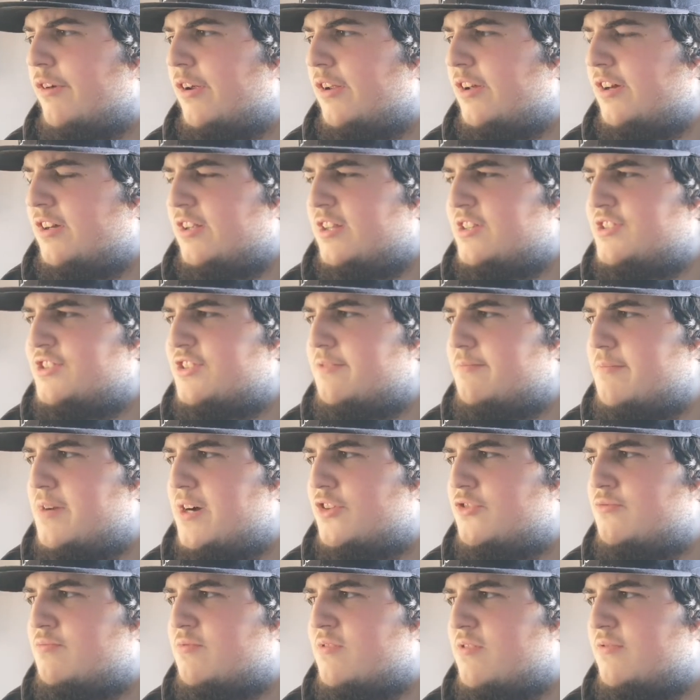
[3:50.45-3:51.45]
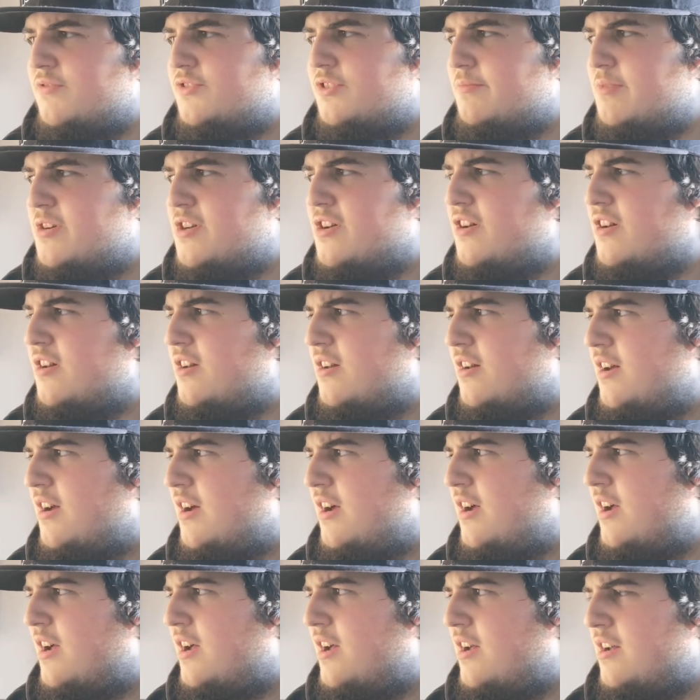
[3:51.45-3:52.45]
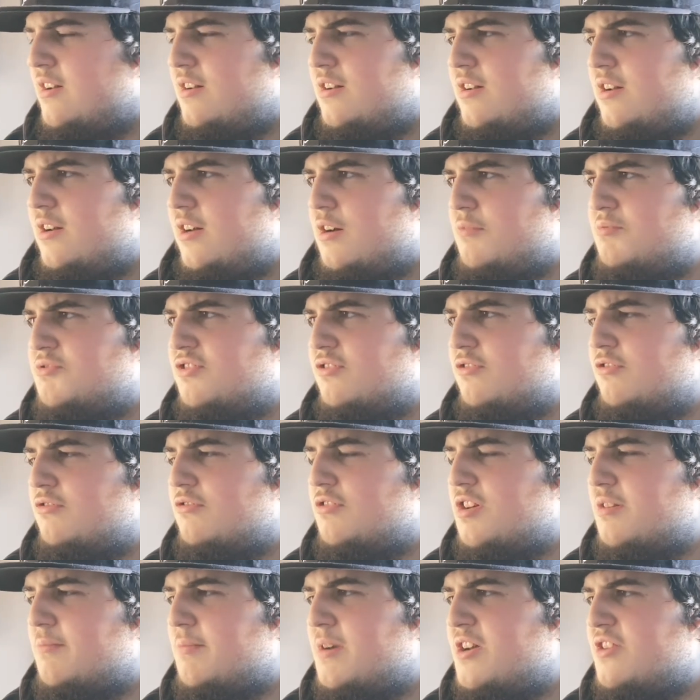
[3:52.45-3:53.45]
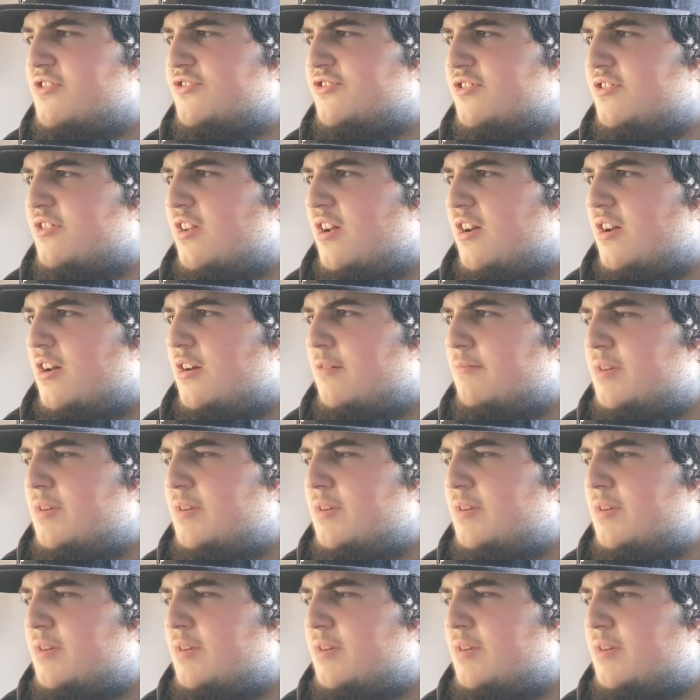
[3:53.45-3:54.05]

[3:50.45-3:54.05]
really unless the match proves to be absolutely amazing.